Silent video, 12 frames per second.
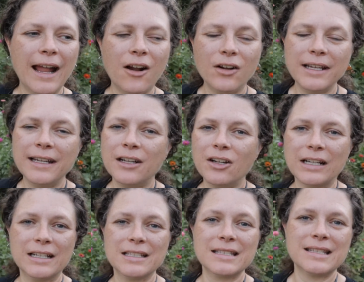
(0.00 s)
out here. It
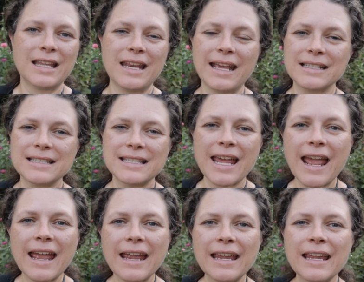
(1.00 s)
is the next
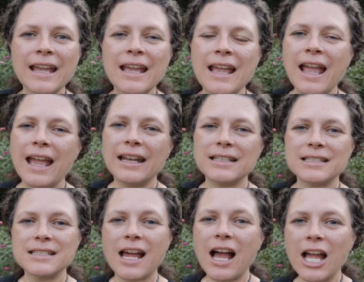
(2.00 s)
day it
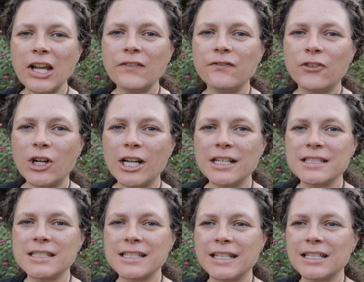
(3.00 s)
is time for
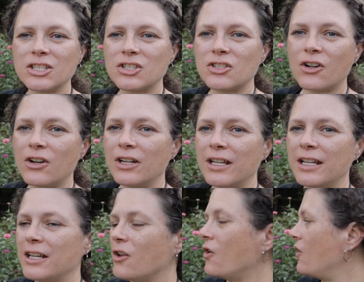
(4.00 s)
us to get
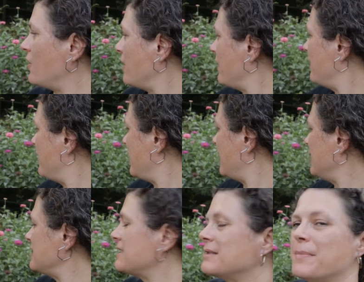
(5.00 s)
started on
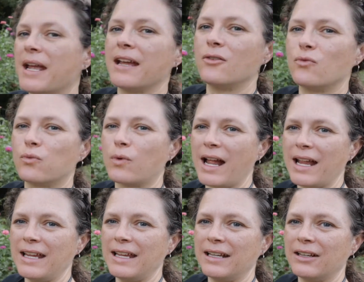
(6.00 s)
this bed
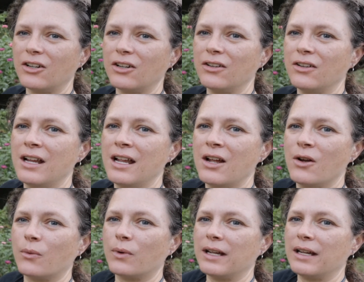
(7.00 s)
right here
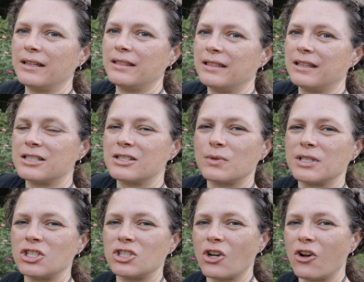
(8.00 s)
with the
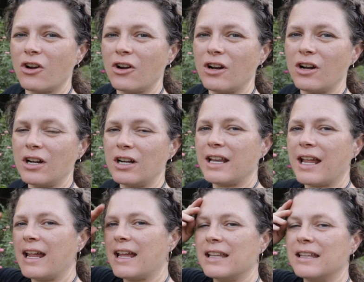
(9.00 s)
Swiss chard
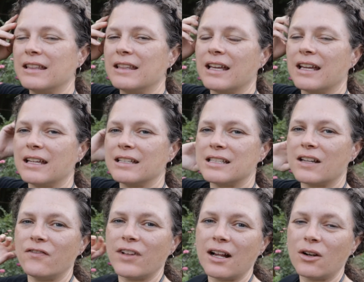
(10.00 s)
and the
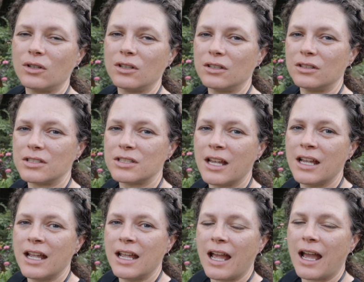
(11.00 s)
sunflowers.
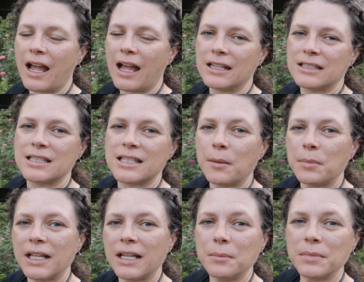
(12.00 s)
Uh, it's time
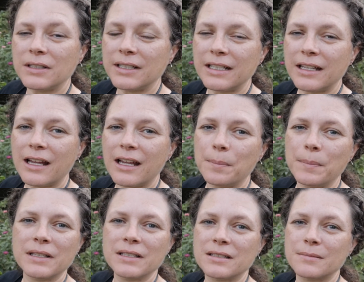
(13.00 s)
to get them cleaned up
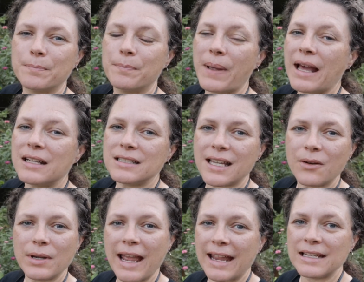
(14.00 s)
as bad as I
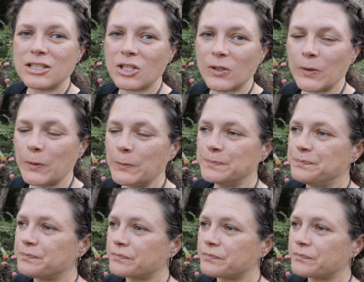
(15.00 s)
would hate to.